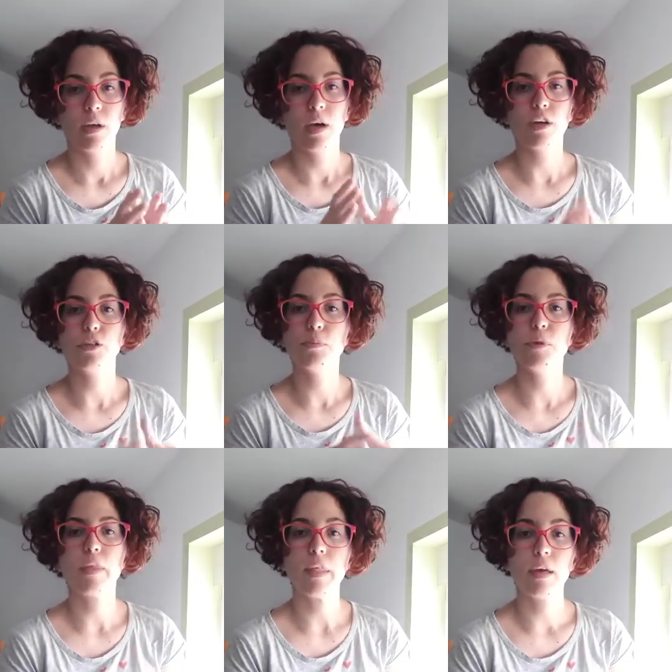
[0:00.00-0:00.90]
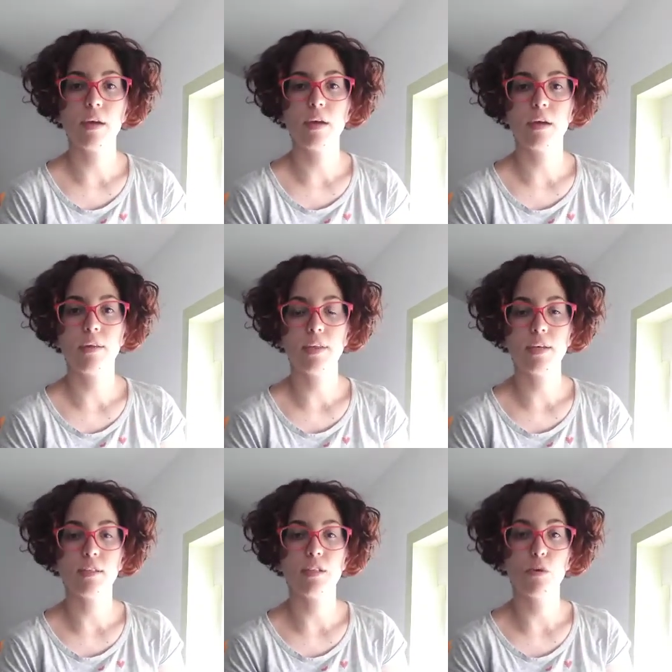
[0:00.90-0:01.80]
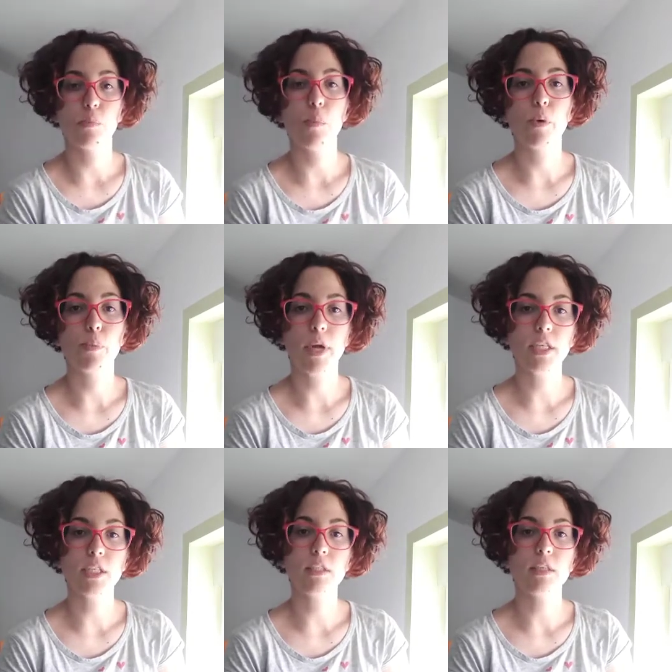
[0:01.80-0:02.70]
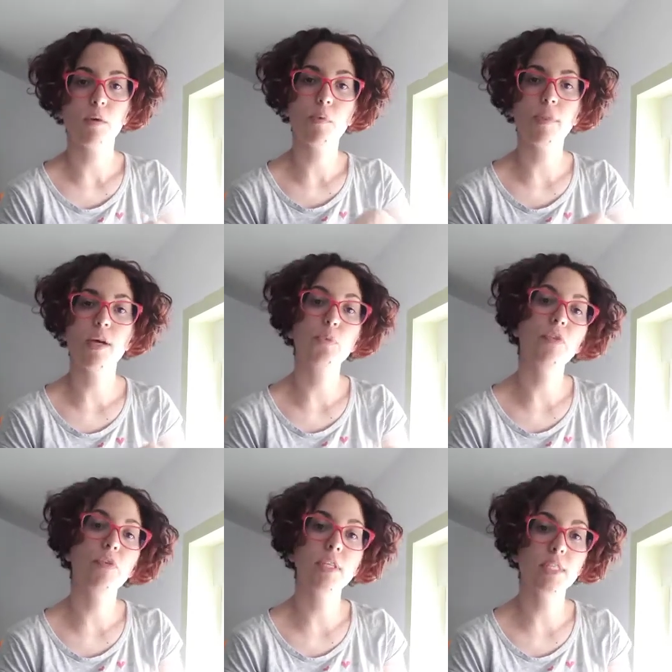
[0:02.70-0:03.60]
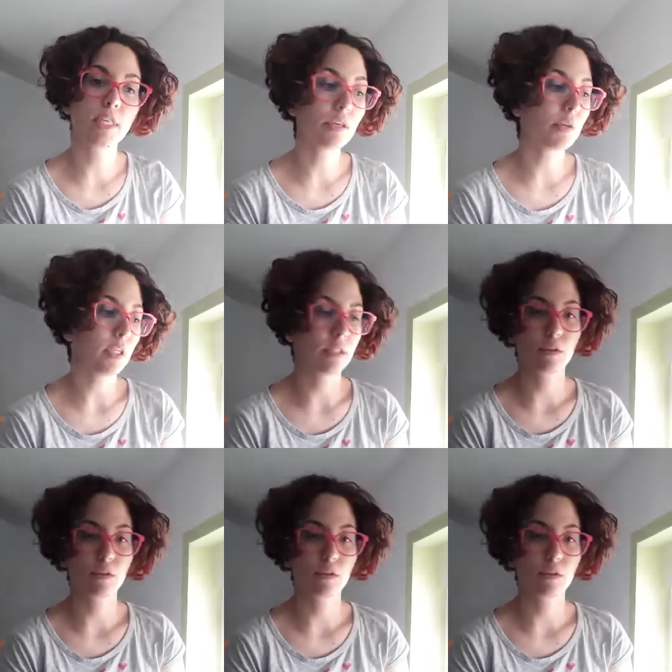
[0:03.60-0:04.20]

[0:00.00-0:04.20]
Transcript: I'm going to put the answers of both pages, and with that we finish the unit,